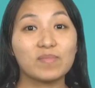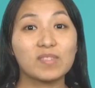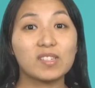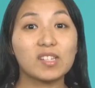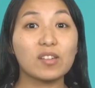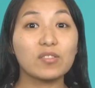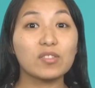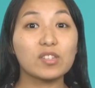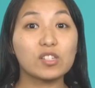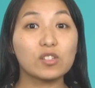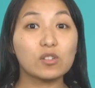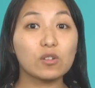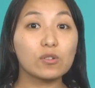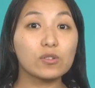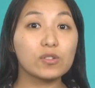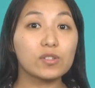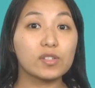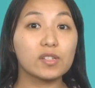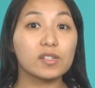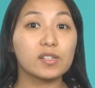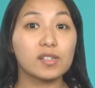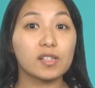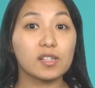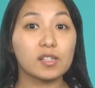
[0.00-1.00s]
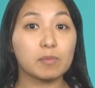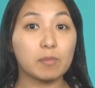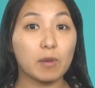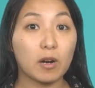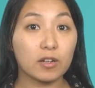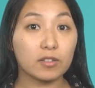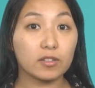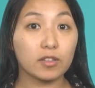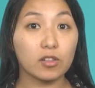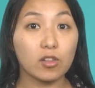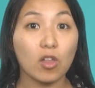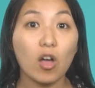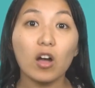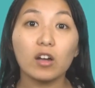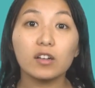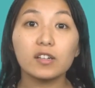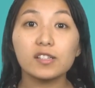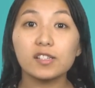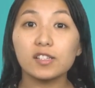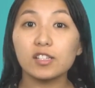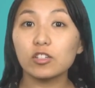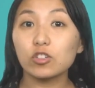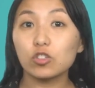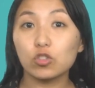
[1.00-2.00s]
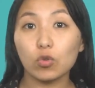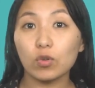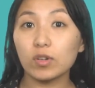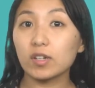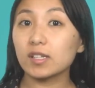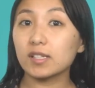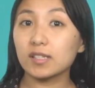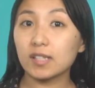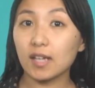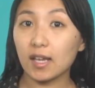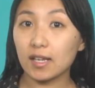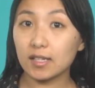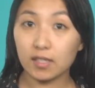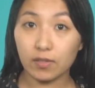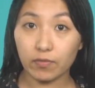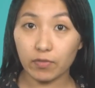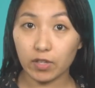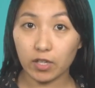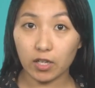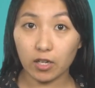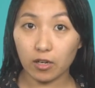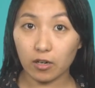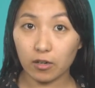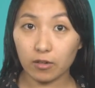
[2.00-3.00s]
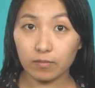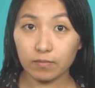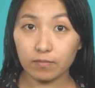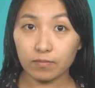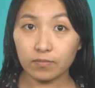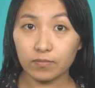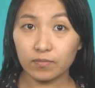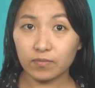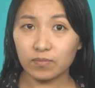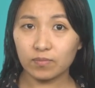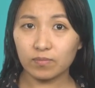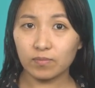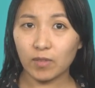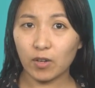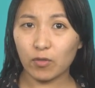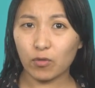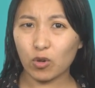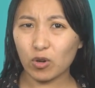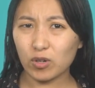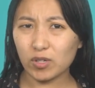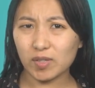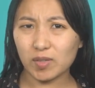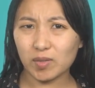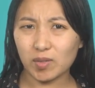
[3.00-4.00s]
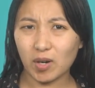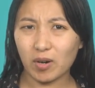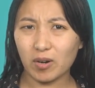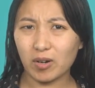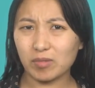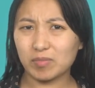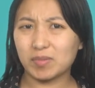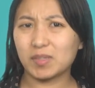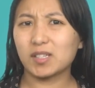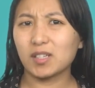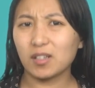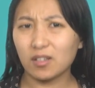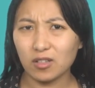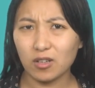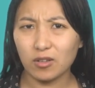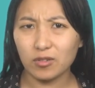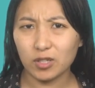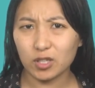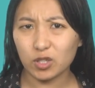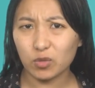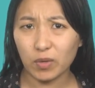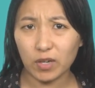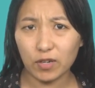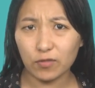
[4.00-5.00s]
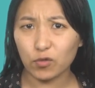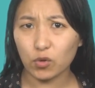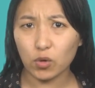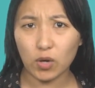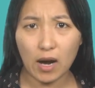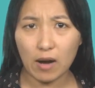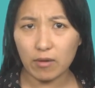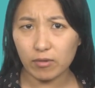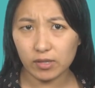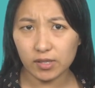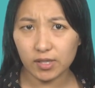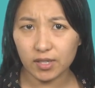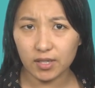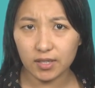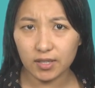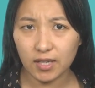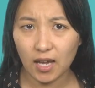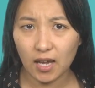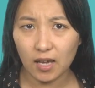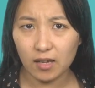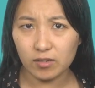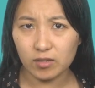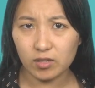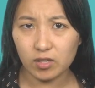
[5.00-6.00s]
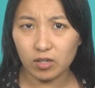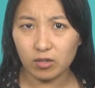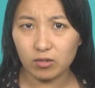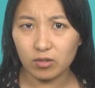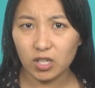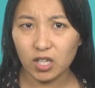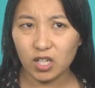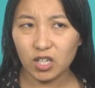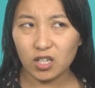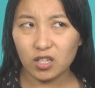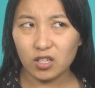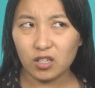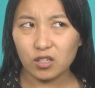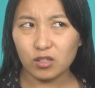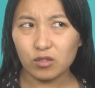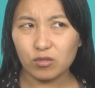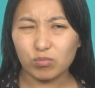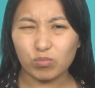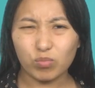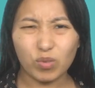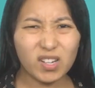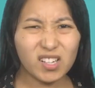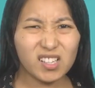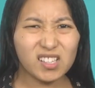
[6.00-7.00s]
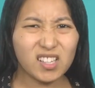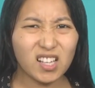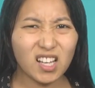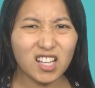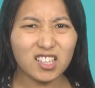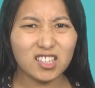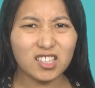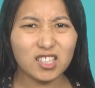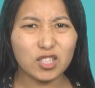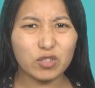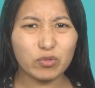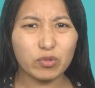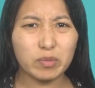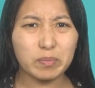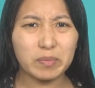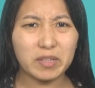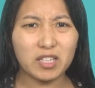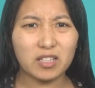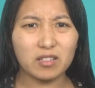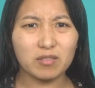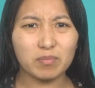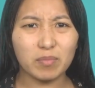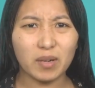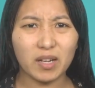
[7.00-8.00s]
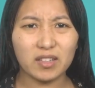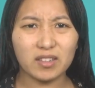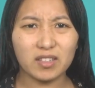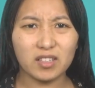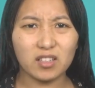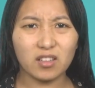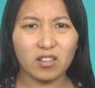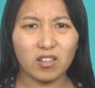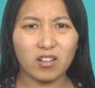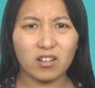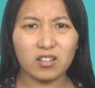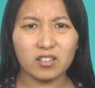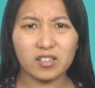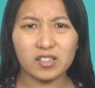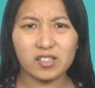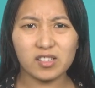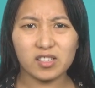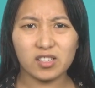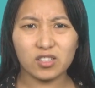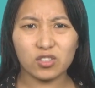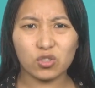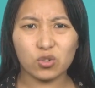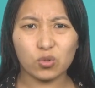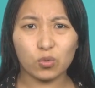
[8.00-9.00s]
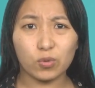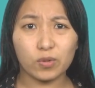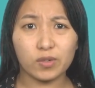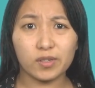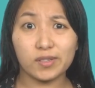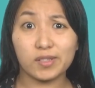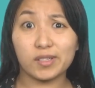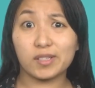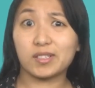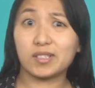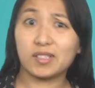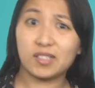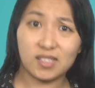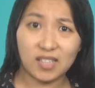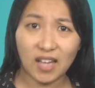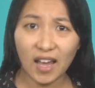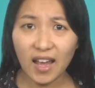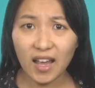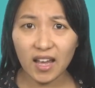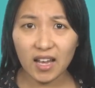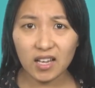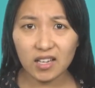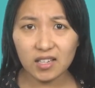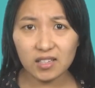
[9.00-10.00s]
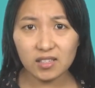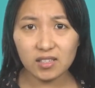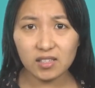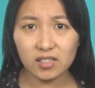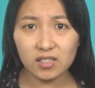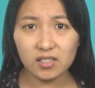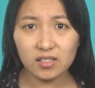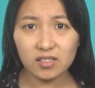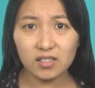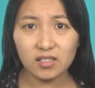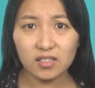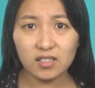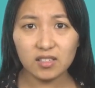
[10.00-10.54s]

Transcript: so the solstices mark the longest and shortest days of the year. Of course, there are still only 24 hours in a day, so what exactly do we mean by the longest and shortest days?